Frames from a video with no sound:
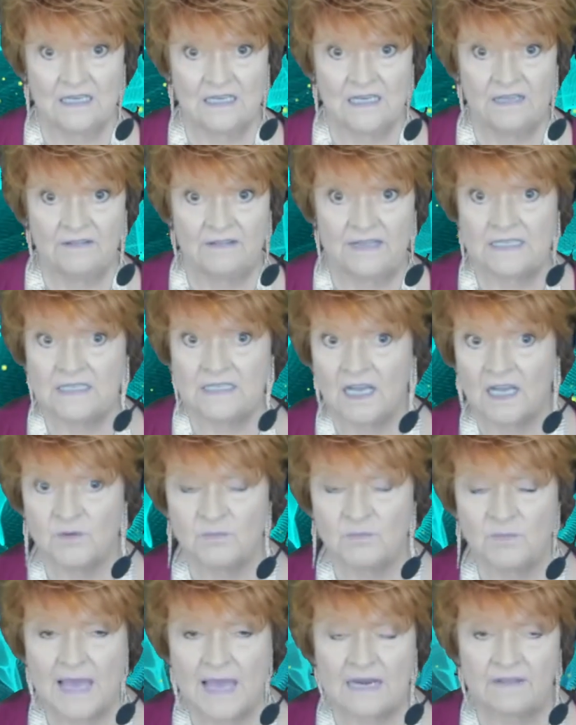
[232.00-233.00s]
These
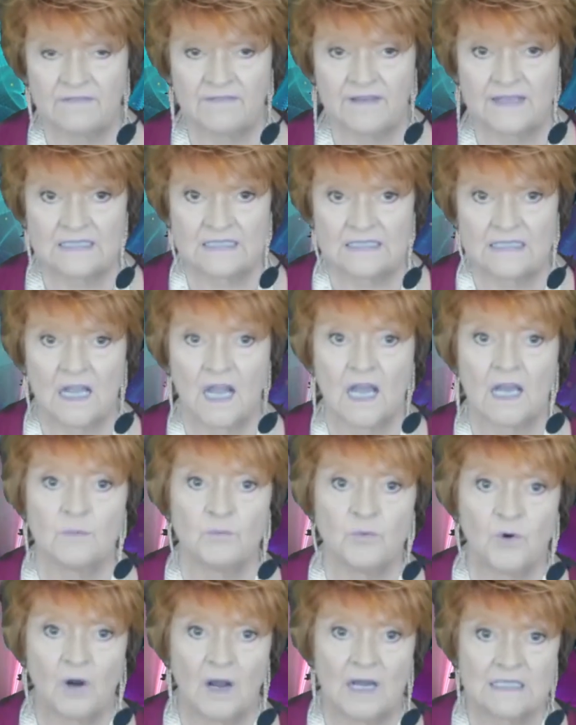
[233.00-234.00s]
unmanifest,
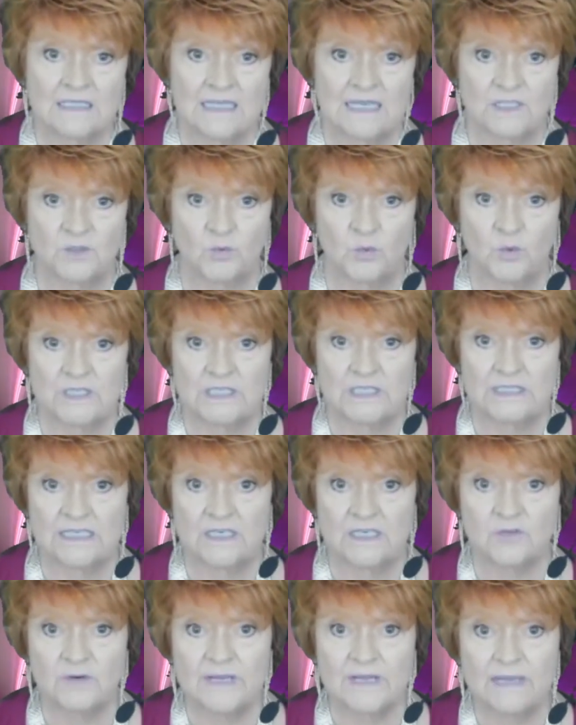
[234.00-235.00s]
unprocessed wishes
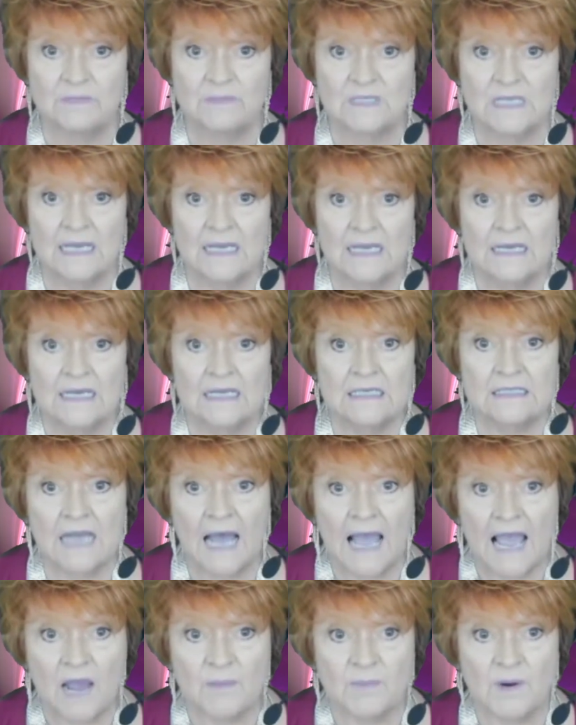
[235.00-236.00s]
and dreams
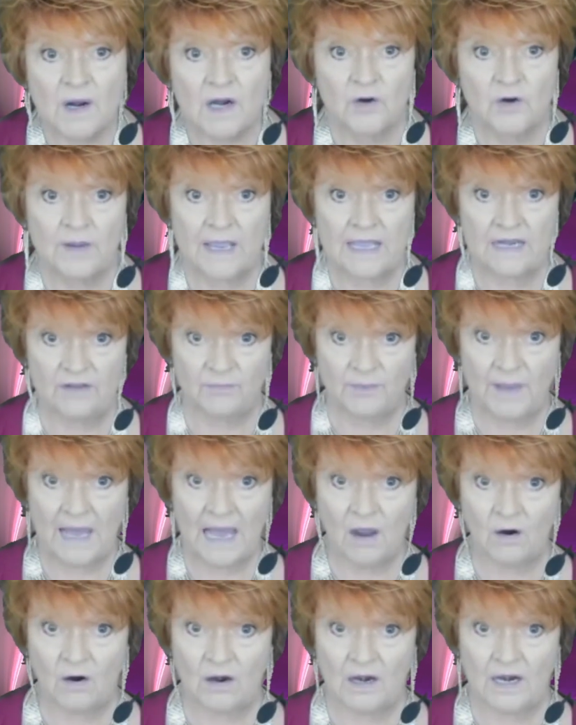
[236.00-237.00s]
tie up our creative
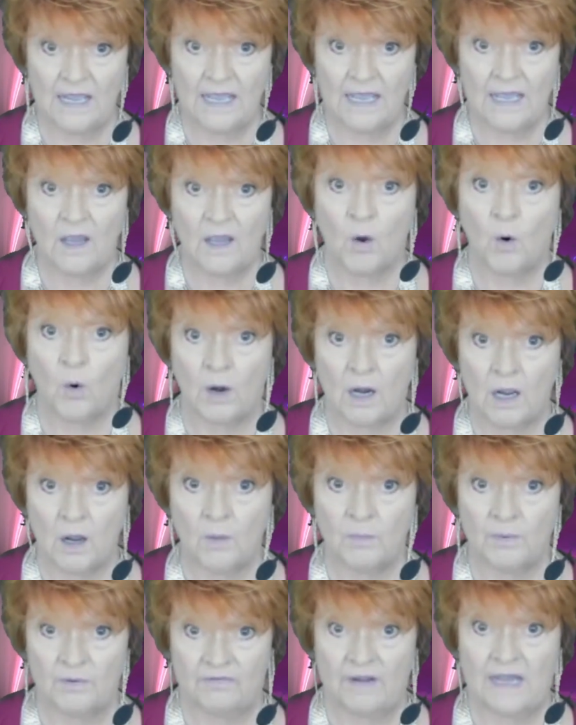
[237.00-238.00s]
power or
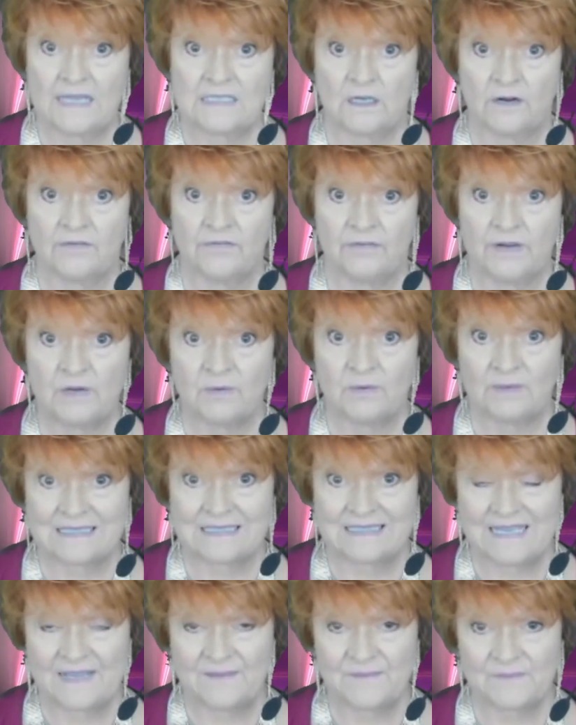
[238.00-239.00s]
compromise our
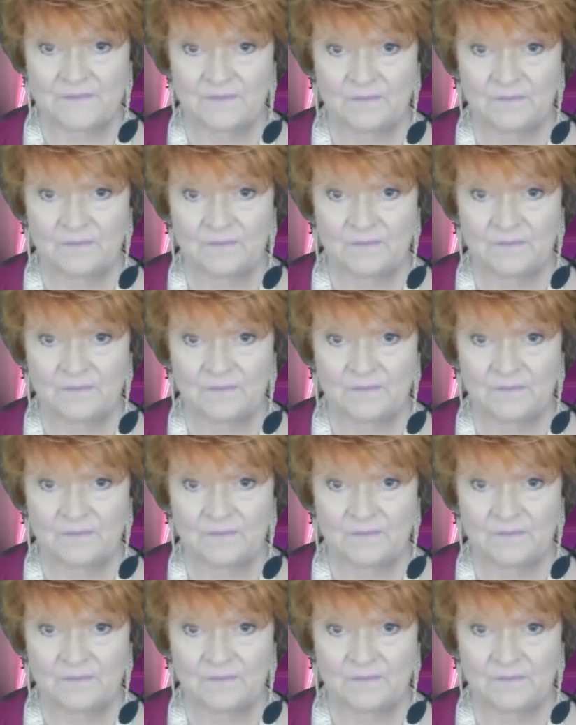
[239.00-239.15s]
frequency.